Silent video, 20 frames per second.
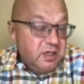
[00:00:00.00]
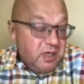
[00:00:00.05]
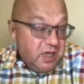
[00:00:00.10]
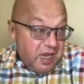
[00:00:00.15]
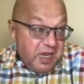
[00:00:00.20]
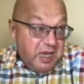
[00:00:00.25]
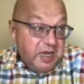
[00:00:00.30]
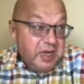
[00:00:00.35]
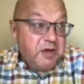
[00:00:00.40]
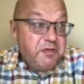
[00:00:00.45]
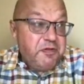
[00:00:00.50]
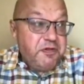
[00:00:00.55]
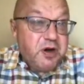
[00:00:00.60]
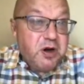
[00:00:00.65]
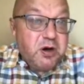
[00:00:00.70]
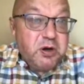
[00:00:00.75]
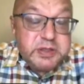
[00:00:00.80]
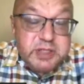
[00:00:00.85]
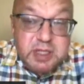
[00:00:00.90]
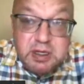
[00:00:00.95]
and I
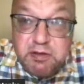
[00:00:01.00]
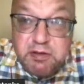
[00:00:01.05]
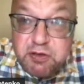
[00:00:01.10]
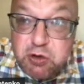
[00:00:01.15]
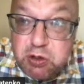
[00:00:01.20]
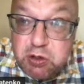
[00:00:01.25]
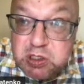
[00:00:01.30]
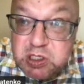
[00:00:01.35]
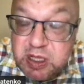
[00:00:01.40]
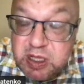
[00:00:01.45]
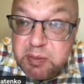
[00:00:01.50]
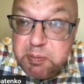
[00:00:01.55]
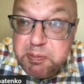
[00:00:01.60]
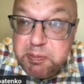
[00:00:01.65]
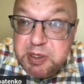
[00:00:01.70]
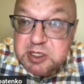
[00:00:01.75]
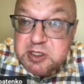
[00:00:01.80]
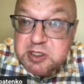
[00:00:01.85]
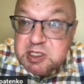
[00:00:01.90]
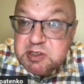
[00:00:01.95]
found, and of course, like
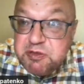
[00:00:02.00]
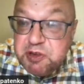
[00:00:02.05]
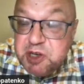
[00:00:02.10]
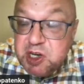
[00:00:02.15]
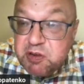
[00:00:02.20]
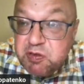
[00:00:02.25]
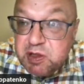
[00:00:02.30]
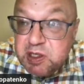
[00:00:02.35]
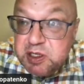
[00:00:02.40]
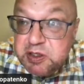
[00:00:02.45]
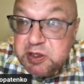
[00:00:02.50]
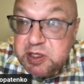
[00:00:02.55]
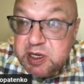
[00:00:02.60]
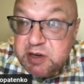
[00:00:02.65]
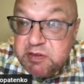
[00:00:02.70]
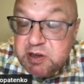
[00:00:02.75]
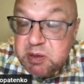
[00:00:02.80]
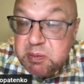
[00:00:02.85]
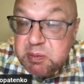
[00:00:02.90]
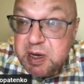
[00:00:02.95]
business frequently
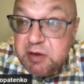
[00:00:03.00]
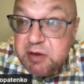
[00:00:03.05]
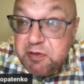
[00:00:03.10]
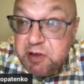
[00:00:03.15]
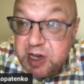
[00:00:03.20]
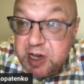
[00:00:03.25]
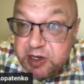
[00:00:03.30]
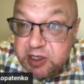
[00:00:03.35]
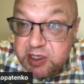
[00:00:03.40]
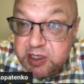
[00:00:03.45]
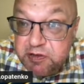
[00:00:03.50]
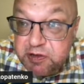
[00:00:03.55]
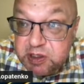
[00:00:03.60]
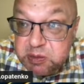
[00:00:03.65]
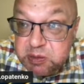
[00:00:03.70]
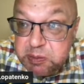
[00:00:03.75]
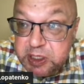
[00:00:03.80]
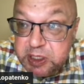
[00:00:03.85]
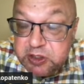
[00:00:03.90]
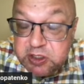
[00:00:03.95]
driven by very different
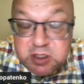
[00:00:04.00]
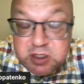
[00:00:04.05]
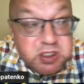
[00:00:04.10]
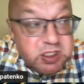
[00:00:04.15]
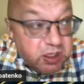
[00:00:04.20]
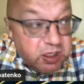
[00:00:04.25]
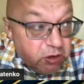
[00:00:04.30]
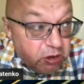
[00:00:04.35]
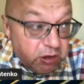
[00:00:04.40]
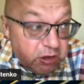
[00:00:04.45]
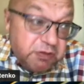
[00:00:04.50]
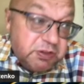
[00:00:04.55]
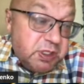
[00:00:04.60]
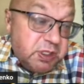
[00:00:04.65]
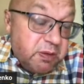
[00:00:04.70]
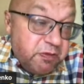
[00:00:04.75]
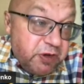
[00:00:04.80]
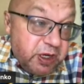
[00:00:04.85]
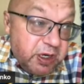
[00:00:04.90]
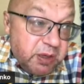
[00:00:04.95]
metrics, and all of
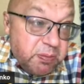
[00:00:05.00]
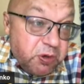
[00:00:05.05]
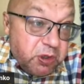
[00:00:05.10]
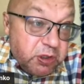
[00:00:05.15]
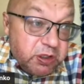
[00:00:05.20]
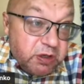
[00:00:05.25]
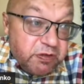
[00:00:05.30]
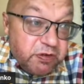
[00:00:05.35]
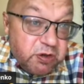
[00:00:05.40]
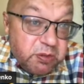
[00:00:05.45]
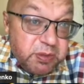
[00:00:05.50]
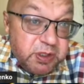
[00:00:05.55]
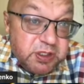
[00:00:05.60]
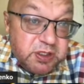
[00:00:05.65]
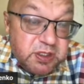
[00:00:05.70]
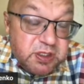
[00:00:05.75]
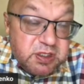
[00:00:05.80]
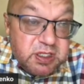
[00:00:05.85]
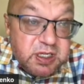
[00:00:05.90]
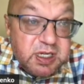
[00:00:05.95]
them very important for
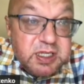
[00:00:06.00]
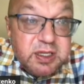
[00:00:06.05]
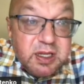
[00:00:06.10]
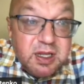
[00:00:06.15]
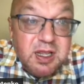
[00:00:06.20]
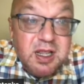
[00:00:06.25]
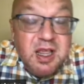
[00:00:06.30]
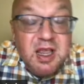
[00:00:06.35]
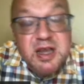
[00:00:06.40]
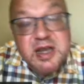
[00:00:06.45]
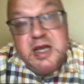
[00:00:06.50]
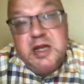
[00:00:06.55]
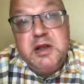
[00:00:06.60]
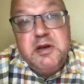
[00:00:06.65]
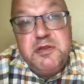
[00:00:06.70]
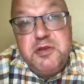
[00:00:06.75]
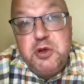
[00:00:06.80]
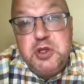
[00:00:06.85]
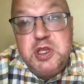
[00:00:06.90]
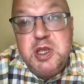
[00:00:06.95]
business, right? Kind
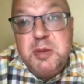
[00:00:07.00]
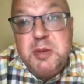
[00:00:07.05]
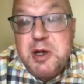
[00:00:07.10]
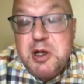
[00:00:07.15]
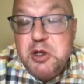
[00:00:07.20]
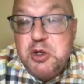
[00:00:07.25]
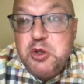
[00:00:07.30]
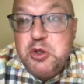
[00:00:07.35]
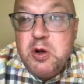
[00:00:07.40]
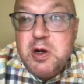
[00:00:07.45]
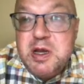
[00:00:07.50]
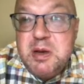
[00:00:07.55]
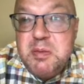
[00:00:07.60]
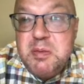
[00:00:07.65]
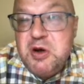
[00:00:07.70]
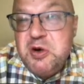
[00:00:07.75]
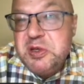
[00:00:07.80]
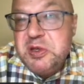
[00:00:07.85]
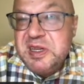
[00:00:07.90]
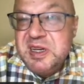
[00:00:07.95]
of you typically talk
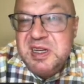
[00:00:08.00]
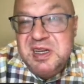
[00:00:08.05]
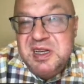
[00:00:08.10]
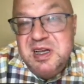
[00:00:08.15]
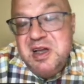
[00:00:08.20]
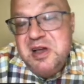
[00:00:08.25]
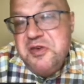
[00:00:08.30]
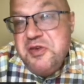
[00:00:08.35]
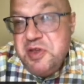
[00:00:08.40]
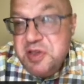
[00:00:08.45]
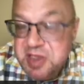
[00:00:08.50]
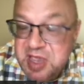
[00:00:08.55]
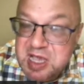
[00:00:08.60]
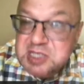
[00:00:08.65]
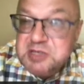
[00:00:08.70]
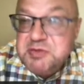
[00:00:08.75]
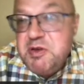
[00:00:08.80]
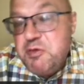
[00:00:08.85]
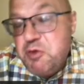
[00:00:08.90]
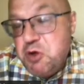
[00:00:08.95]
about,
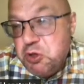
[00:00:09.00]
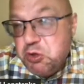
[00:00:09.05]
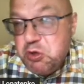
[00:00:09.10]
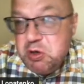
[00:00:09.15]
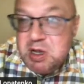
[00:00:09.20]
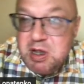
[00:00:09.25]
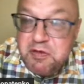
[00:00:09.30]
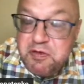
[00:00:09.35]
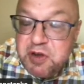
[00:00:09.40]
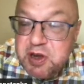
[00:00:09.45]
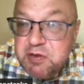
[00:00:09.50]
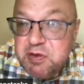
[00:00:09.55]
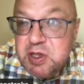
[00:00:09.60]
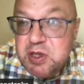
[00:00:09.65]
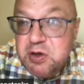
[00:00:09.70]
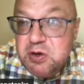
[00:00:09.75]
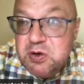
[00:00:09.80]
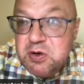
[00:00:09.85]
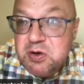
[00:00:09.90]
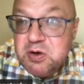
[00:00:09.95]
yes, we want to have
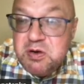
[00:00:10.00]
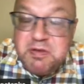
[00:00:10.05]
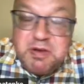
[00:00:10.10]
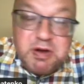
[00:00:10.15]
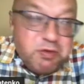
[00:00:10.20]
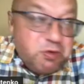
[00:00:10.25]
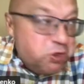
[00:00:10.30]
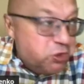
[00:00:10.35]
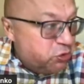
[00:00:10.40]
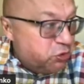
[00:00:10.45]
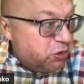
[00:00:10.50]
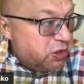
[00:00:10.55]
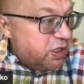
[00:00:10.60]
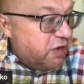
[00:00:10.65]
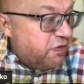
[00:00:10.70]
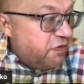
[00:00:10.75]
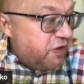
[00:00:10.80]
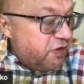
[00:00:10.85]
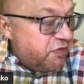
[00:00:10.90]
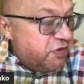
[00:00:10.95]
revenue, we want to
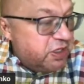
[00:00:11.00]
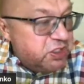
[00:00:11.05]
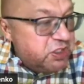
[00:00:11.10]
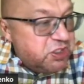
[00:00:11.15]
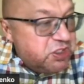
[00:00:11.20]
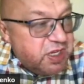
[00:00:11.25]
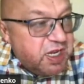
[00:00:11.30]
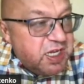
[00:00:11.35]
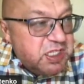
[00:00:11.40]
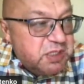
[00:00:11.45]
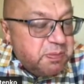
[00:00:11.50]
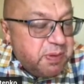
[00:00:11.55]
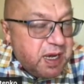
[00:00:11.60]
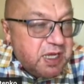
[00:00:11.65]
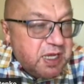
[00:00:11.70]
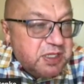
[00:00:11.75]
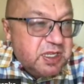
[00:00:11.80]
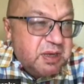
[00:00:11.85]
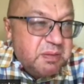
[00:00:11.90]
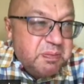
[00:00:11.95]
have average size
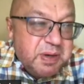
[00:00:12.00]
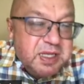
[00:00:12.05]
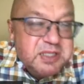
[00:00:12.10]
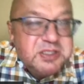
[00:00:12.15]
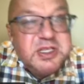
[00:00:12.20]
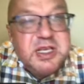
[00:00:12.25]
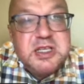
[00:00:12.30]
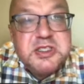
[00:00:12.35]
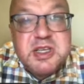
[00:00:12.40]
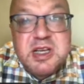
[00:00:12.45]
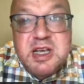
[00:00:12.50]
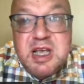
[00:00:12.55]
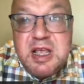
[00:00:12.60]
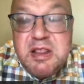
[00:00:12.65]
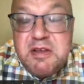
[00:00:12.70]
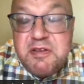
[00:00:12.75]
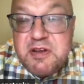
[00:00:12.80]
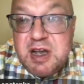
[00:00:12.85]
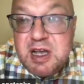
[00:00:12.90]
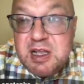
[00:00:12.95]
basket, but there's kind
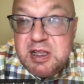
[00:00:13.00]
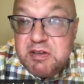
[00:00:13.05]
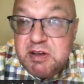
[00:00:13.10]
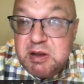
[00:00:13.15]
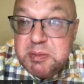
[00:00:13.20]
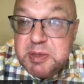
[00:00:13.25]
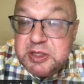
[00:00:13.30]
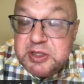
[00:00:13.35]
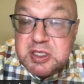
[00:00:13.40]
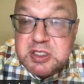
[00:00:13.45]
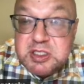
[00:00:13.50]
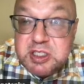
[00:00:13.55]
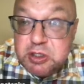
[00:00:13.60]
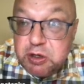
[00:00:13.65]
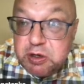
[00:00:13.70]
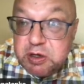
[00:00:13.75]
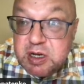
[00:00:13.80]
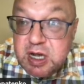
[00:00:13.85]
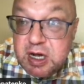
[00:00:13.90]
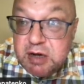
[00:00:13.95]
of high level metrics that
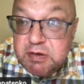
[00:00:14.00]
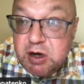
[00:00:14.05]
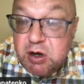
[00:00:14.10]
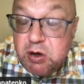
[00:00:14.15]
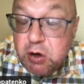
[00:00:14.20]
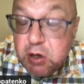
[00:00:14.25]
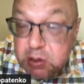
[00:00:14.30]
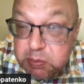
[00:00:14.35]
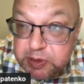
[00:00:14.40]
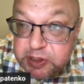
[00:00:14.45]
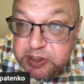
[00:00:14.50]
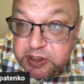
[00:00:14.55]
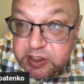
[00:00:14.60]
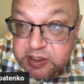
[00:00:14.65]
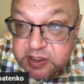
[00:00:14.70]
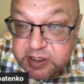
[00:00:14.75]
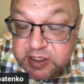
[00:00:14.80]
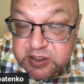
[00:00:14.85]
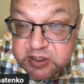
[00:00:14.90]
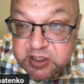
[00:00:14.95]
don't cover all business
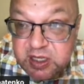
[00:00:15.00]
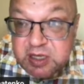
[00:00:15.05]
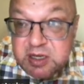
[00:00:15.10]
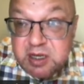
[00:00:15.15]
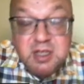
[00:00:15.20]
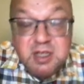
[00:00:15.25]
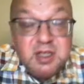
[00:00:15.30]
needs. Like